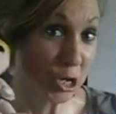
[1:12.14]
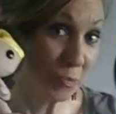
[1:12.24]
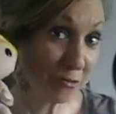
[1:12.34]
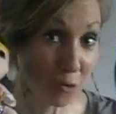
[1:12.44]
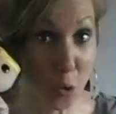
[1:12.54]

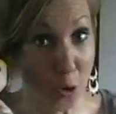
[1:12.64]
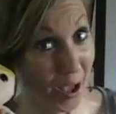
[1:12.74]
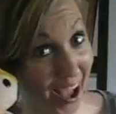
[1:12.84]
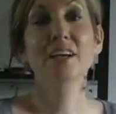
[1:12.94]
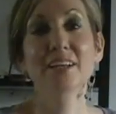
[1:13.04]
human form,
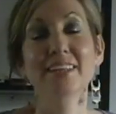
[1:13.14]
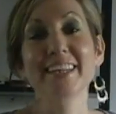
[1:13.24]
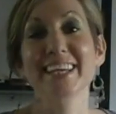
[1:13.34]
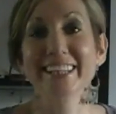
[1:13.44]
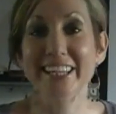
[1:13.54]

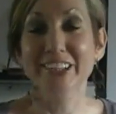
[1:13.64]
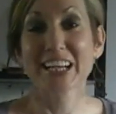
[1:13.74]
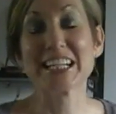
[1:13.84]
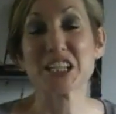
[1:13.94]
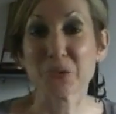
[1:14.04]
the illegal
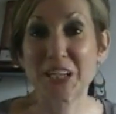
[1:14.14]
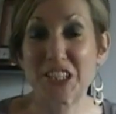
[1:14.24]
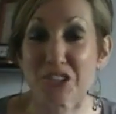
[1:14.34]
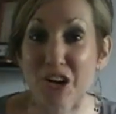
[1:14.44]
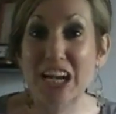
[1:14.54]

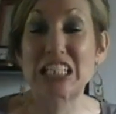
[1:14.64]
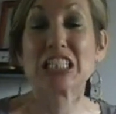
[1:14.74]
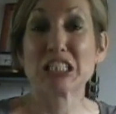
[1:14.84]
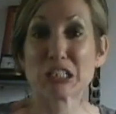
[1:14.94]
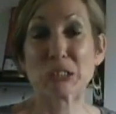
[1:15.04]
antiquities trade
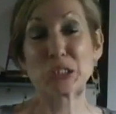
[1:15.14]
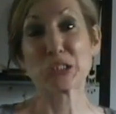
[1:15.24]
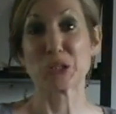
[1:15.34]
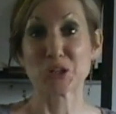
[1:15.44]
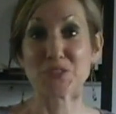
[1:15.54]
still
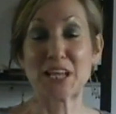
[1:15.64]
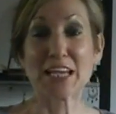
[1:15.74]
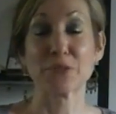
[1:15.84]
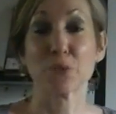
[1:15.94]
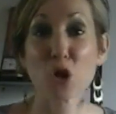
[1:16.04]
serves
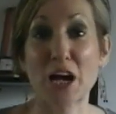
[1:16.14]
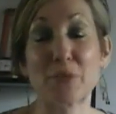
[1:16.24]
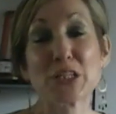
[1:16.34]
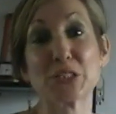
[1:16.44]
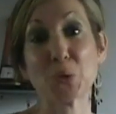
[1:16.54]
as a
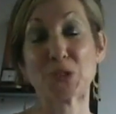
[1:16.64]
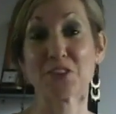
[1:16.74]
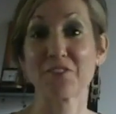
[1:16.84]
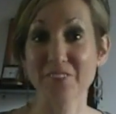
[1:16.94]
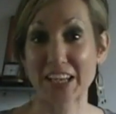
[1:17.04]
primary source
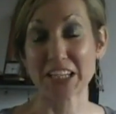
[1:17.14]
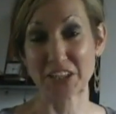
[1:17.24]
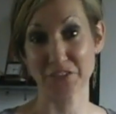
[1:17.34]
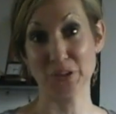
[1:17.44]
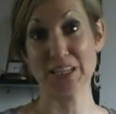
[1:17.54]
of
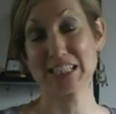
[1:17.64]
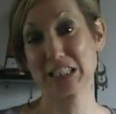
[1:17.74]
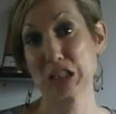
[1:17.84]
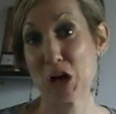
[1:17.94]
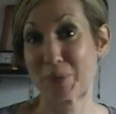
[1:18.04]
funding for the
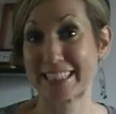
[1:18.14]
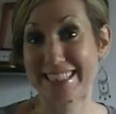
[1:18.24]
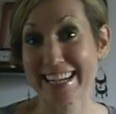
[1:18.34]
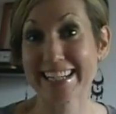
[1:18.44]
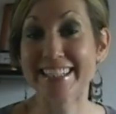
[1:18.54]
Islamic
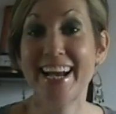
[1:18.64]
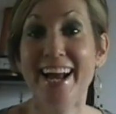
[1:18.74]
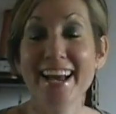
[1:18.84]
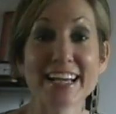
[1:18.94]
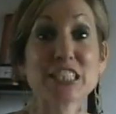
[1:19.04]
State,
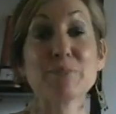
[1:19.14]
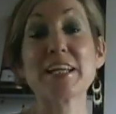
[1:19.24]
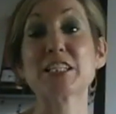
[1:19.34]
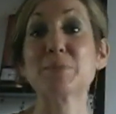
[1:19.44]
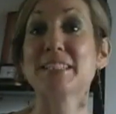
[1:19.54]

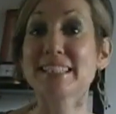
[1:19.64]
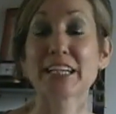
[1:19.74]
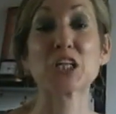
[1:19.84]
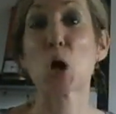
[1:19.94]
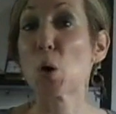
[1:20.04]
estimated to be
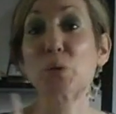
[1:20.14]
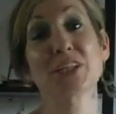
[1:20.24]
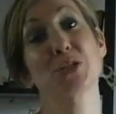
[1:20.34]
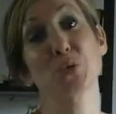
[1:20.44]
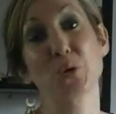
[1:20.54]
second
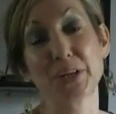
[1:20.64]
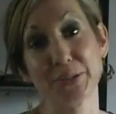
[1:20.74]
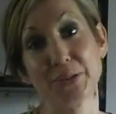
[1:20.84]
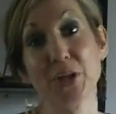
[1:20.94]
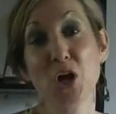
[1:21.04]
only to
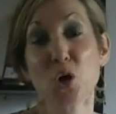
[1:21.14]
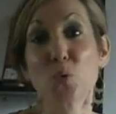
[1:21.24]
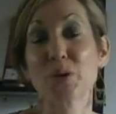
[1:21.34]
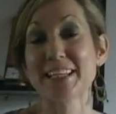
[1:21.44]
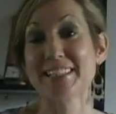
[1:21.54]
oil,
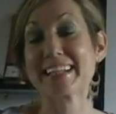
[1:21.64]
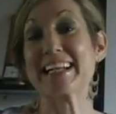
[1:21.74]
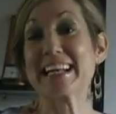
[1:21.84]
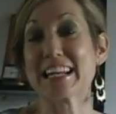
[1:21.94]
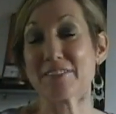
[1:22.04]
with a
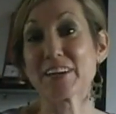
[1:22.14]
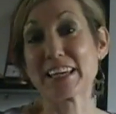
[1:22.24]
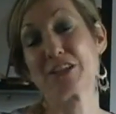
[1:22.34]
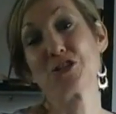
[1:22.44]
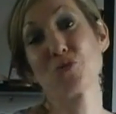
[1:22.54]

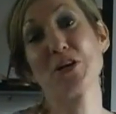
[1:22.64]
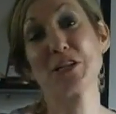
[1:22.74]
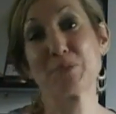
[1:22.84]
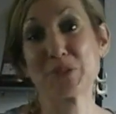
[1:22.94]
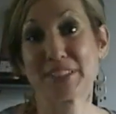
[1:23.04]
significant
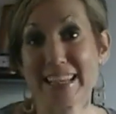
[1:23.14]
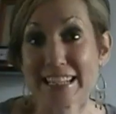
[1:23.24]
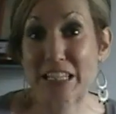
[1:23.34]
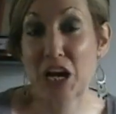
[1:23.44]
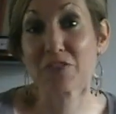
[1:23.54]

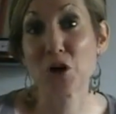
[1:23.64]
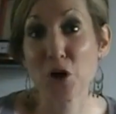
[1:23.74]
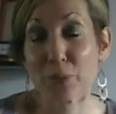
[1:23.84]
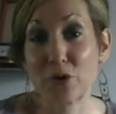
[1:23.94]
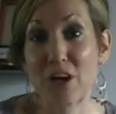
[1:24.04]
20% of
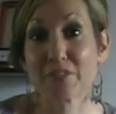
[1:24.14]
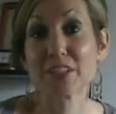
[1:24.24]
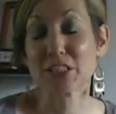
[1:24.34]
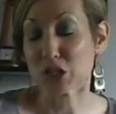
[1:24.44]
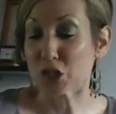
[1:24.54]
all
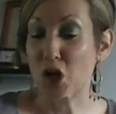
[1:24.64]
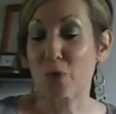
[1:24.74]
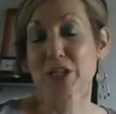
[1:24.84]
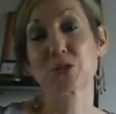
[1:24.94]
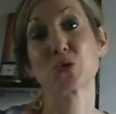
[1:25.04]
profits
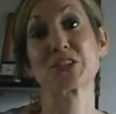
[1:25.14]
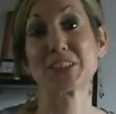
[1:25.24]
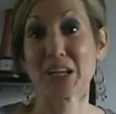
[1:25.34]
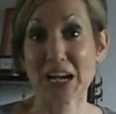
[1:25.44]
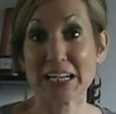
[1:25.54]
going towards
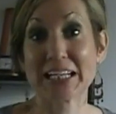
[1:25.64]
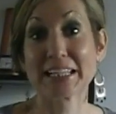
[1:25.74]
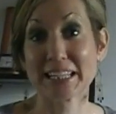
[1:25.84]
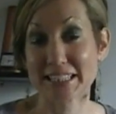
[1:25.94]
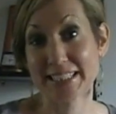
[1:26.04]
lining
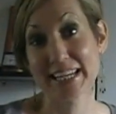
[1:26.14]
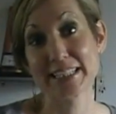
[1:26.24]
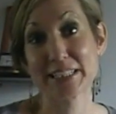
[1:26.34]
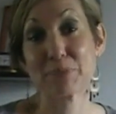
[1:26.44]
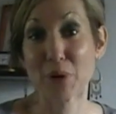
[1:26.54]
the
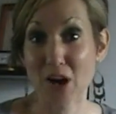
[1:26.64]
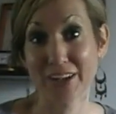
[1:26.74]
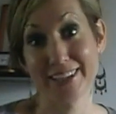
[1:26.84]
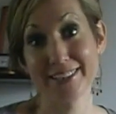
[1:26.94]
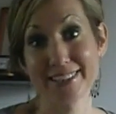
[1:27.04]
state's
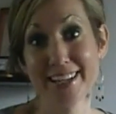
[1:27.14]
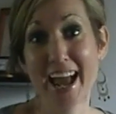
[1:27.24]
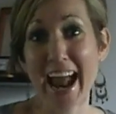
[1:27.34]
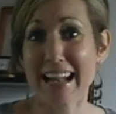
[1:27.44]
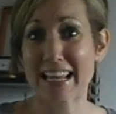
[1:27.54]
pockets.
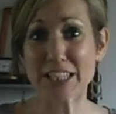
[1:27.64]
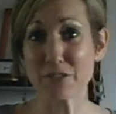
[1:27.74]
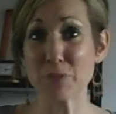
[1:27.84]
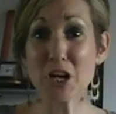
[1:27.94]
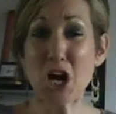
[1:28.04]
And that's
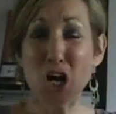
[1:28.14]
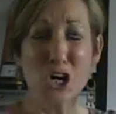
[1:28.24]
from a